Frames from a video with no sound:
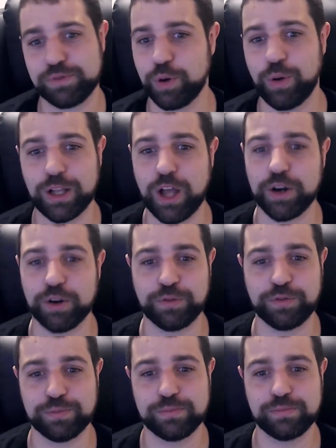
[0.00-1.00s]
So a lot
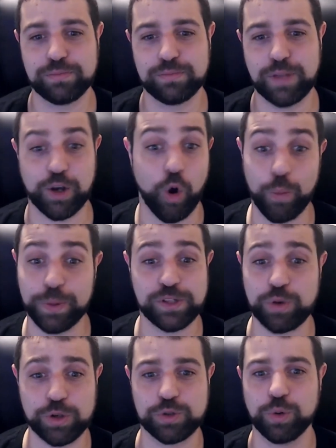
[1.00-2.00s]
of like open
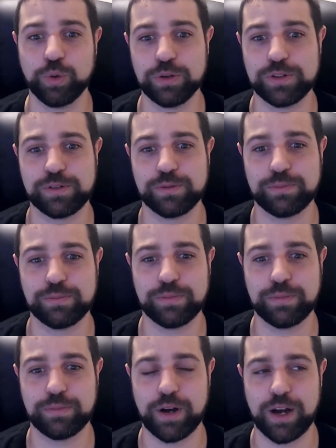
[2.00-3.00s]
source tools
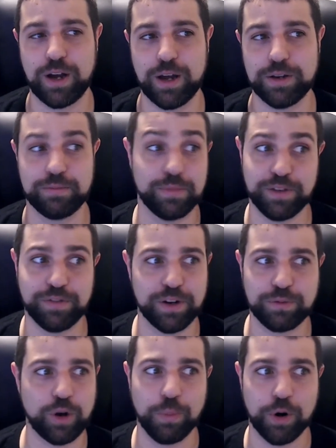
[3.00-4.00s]
and
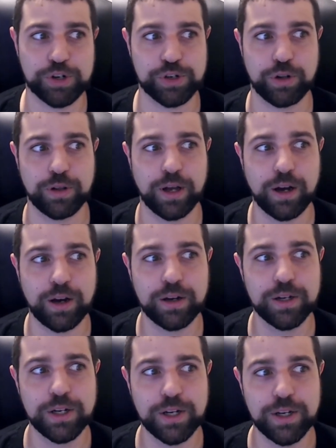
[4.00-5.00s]
even
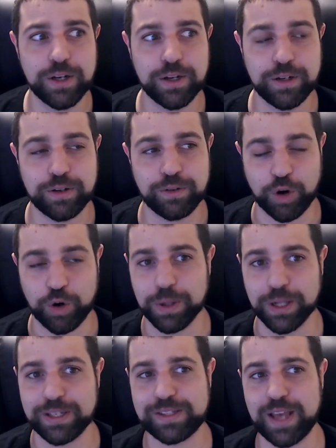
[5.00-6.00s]
commercial
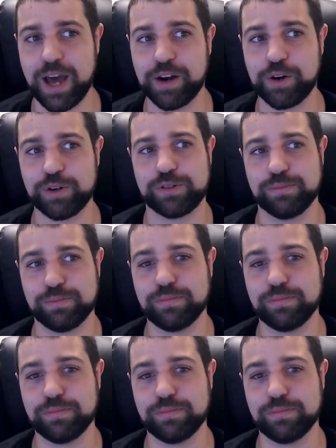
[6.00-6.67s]
vulnerability scanners